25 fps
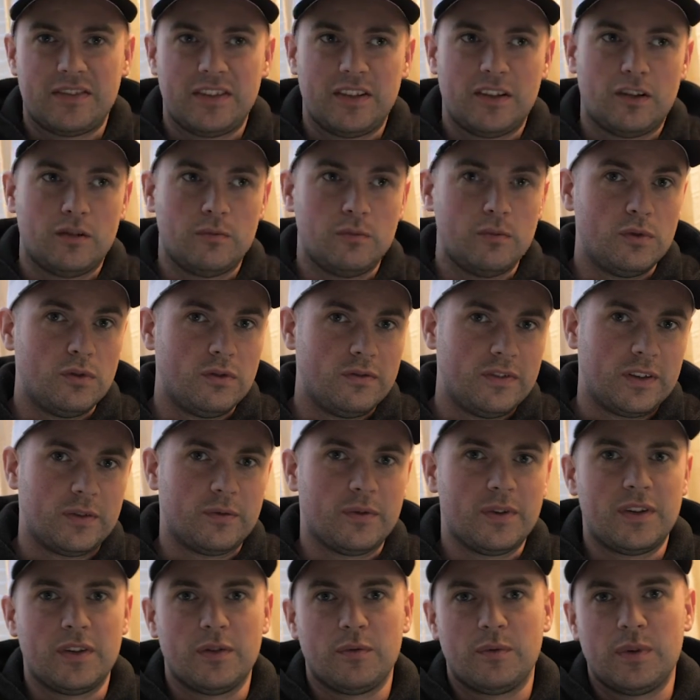moving
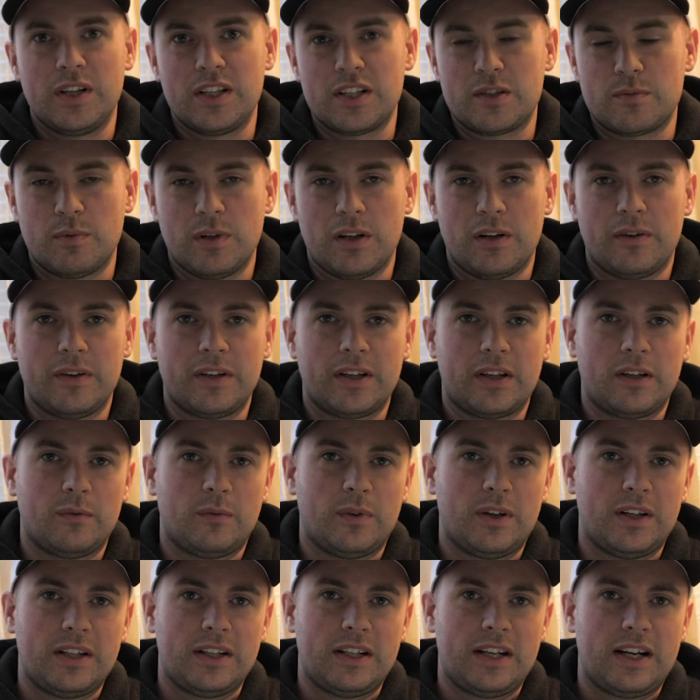when the wind's blowing and
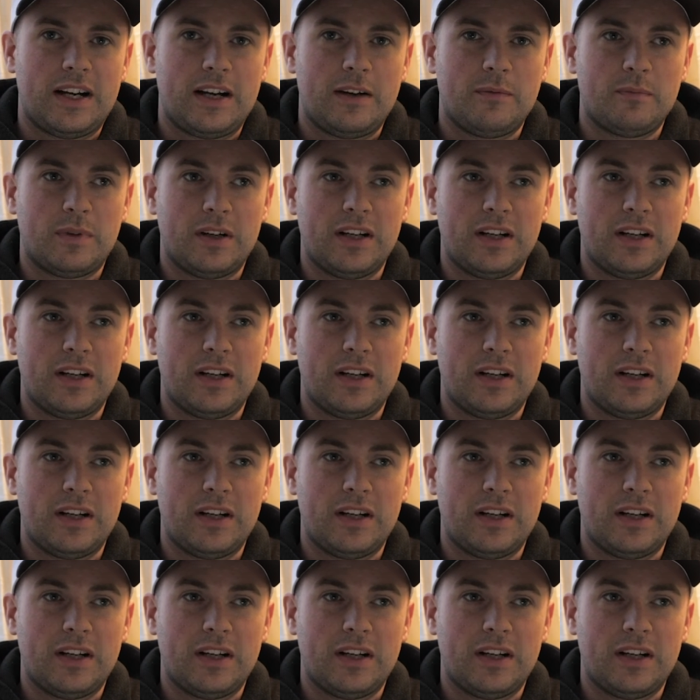whatnot,